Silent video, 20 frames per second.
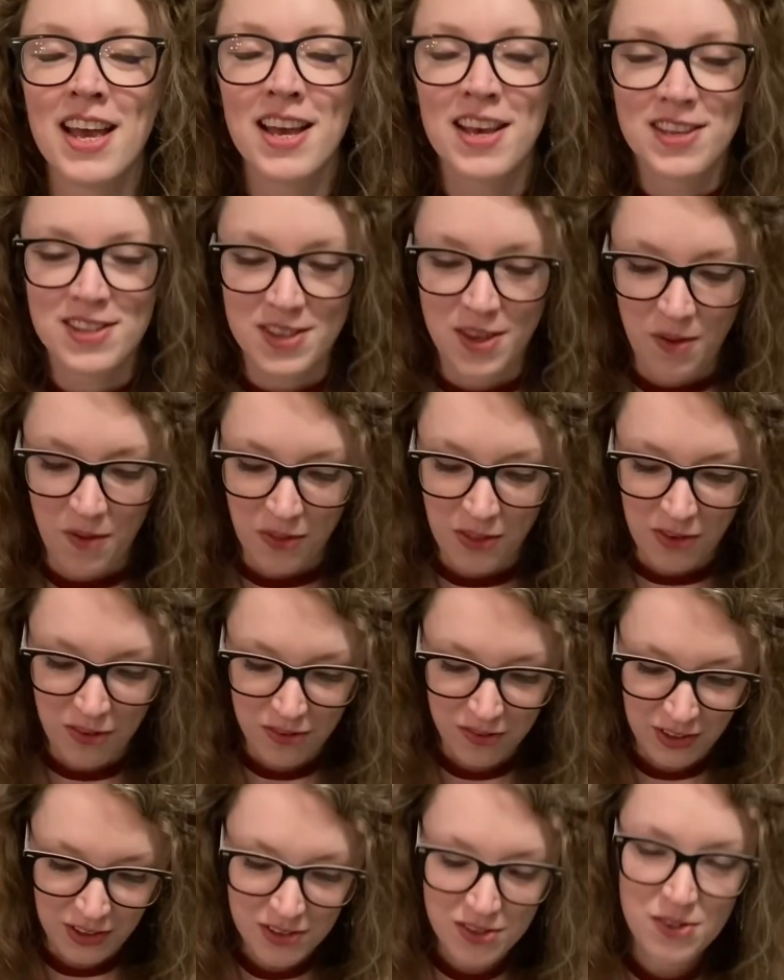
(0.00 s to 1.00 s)
So the
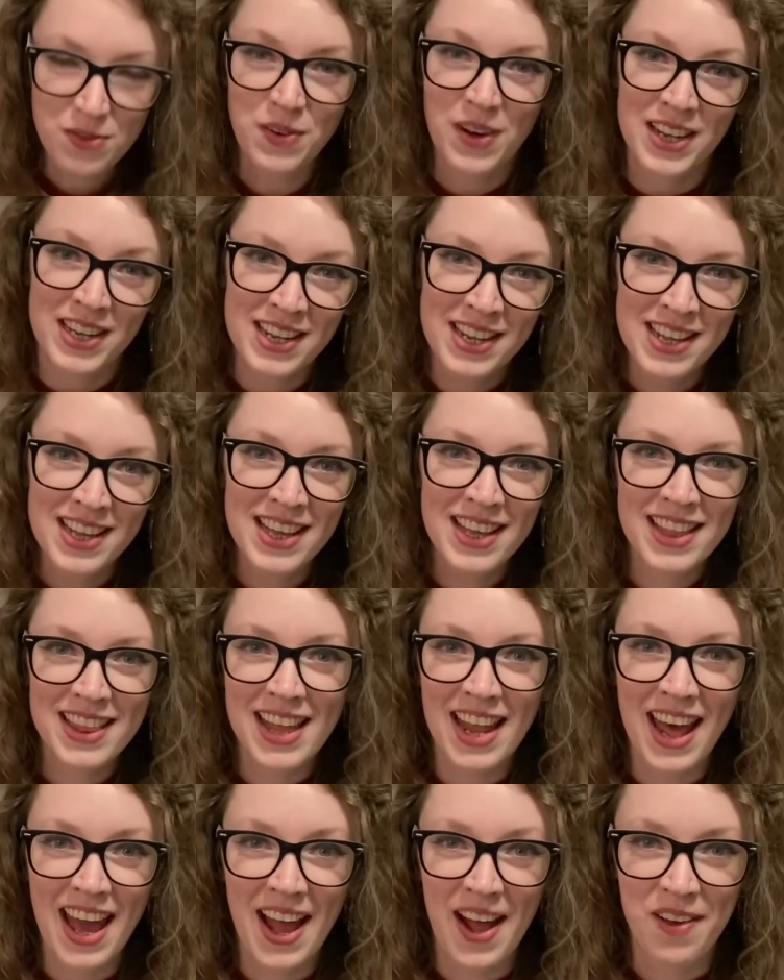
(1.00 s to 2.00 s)
first one
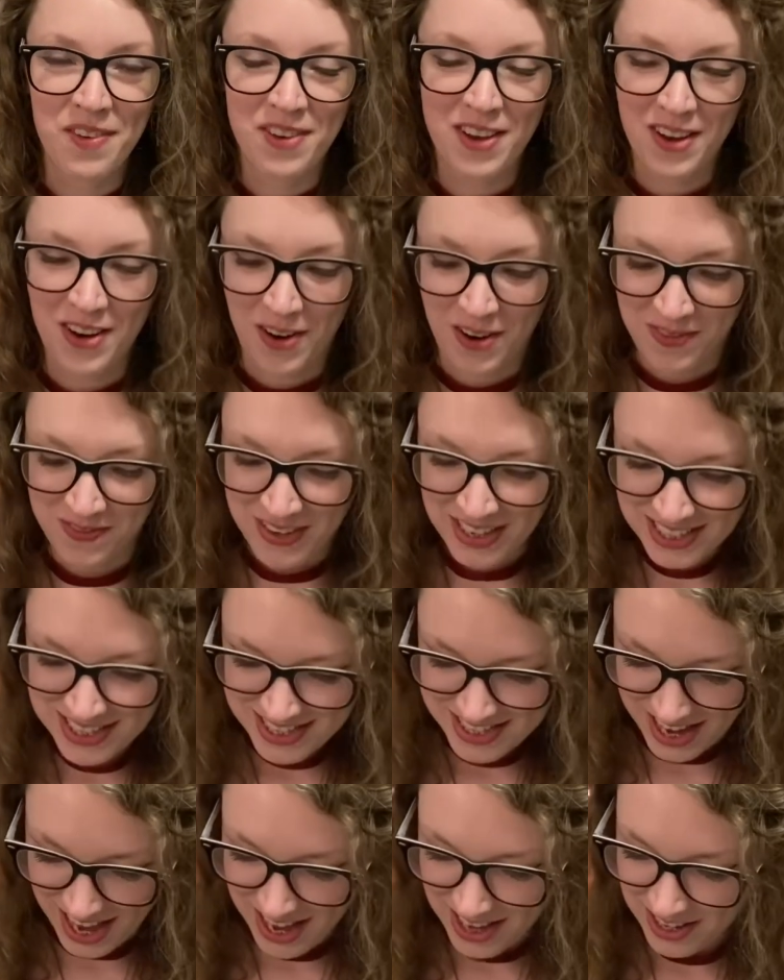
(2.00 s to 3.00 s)
that I have here on my
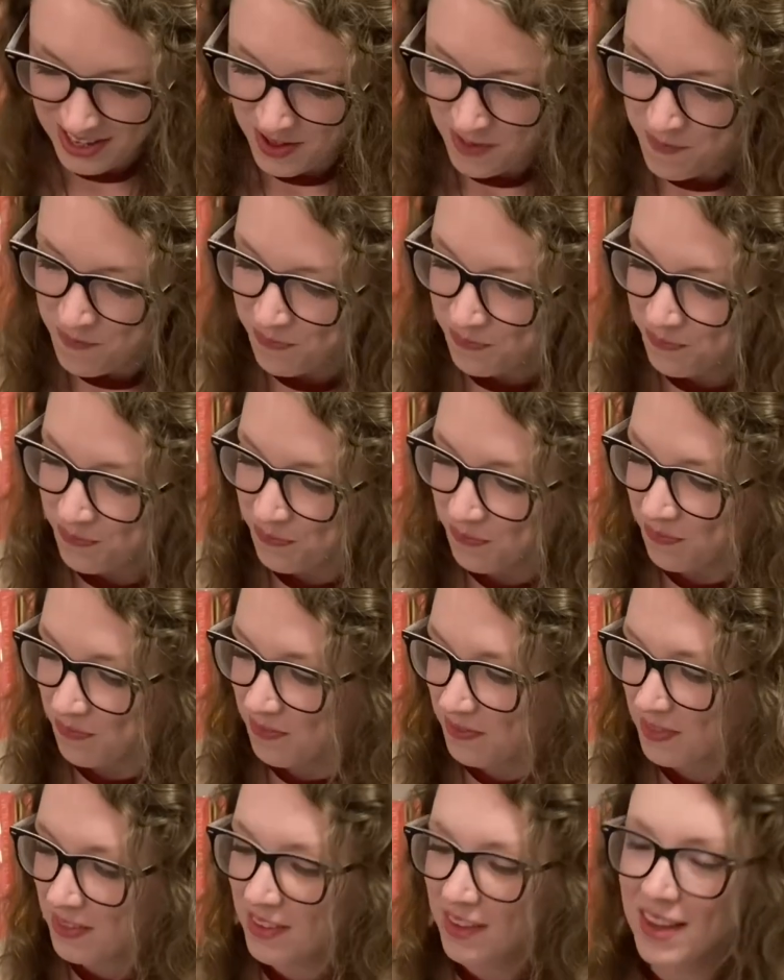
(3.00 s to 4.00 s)
stack
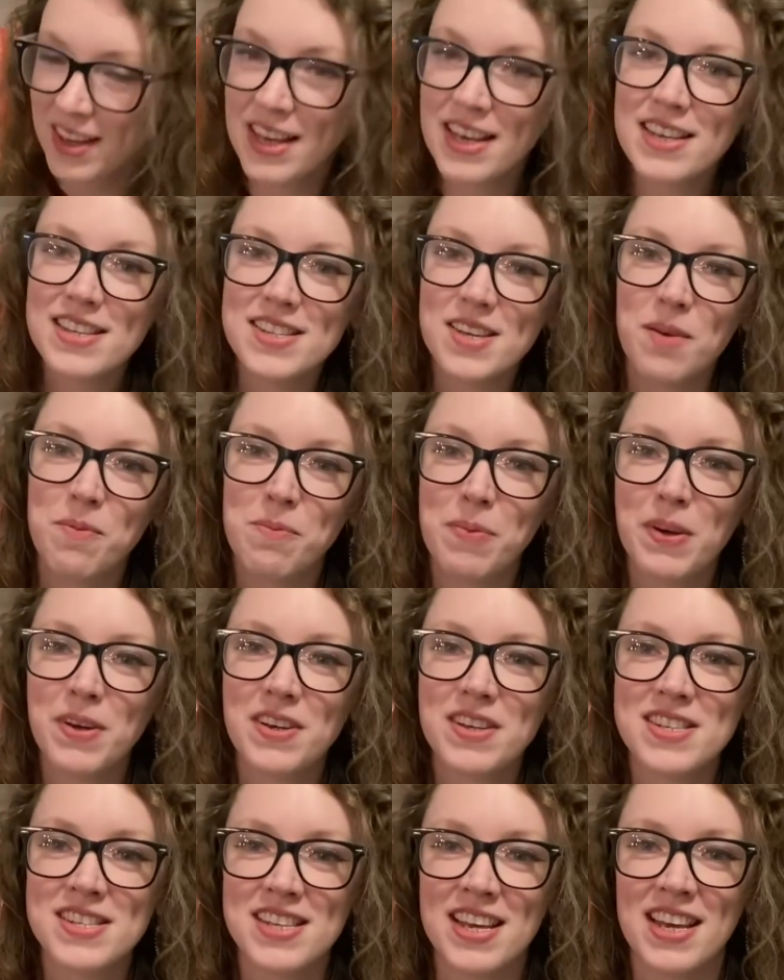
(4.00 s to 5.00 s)
is book
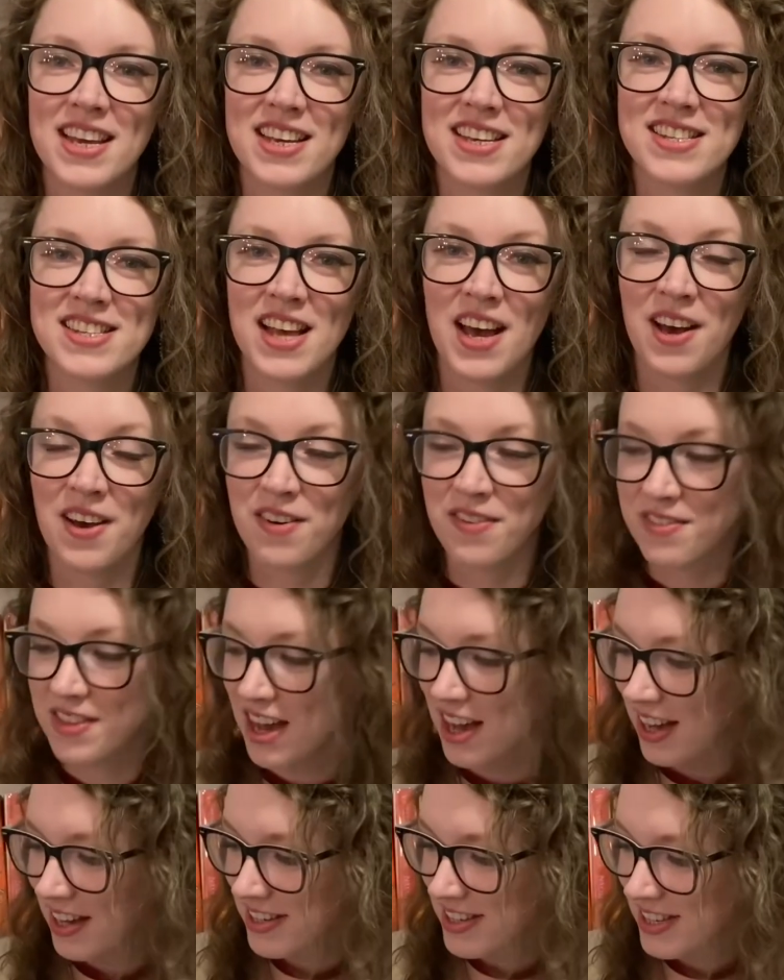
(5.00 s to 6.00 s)
6 of The
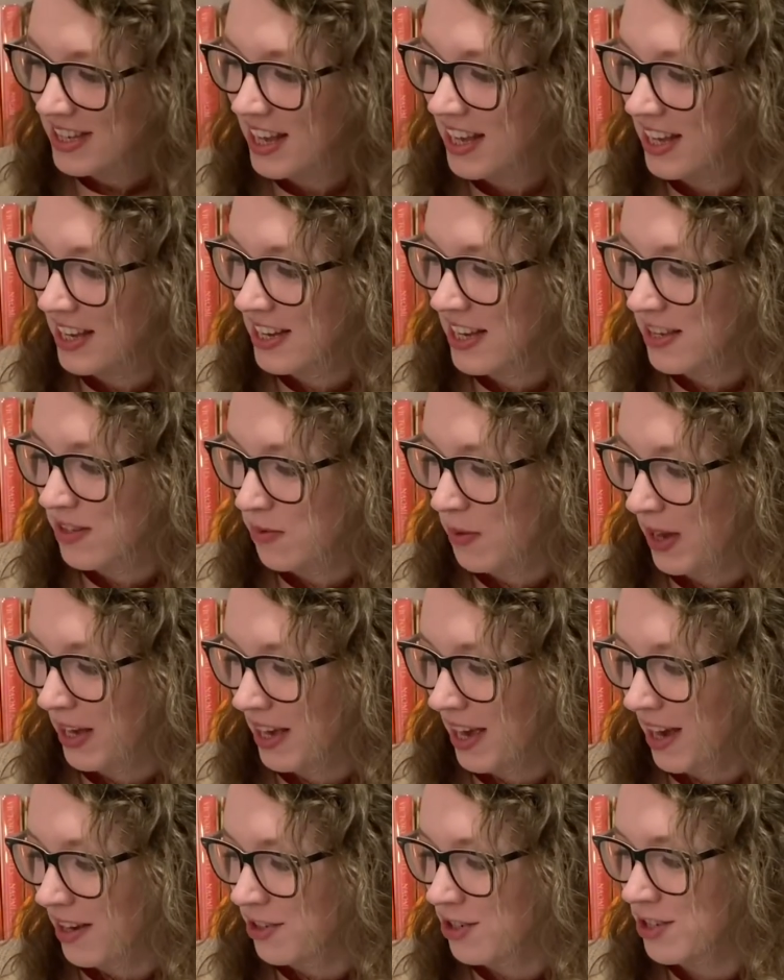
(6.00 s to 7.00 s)
Husky and His White
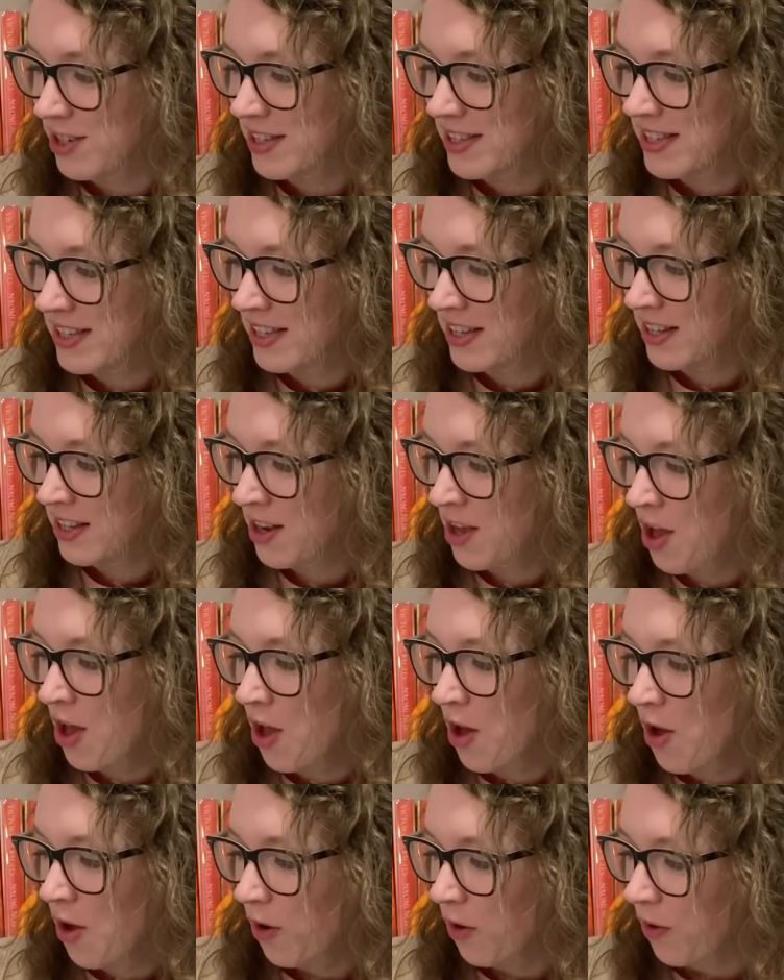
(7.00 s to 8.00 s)
Cat Shizen,
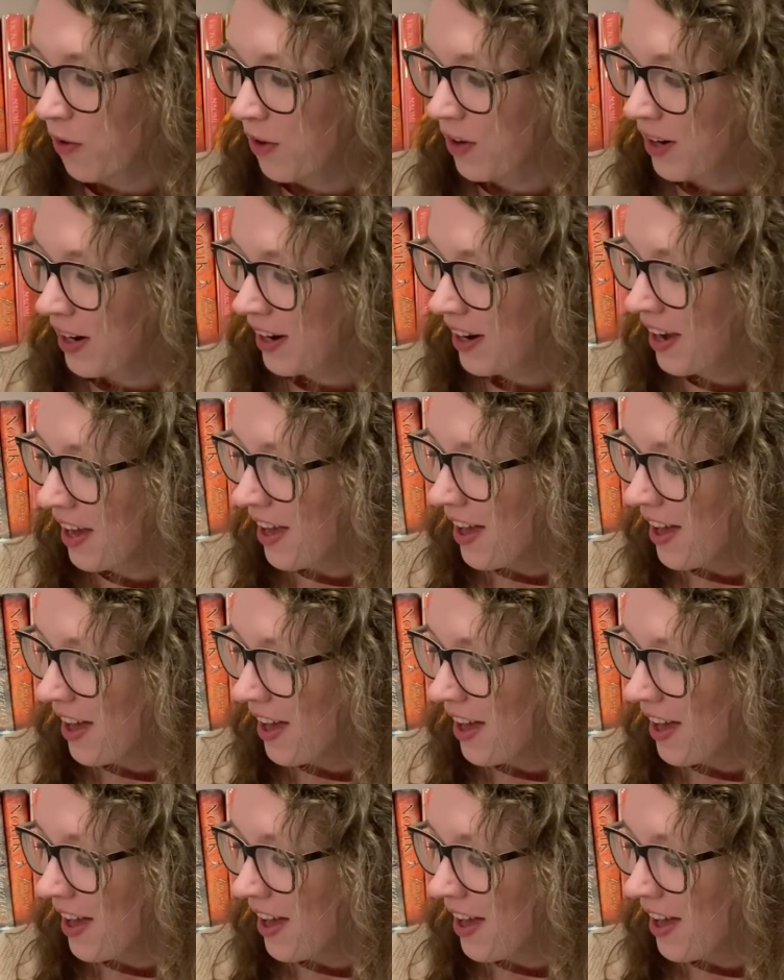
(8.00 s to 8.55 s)
or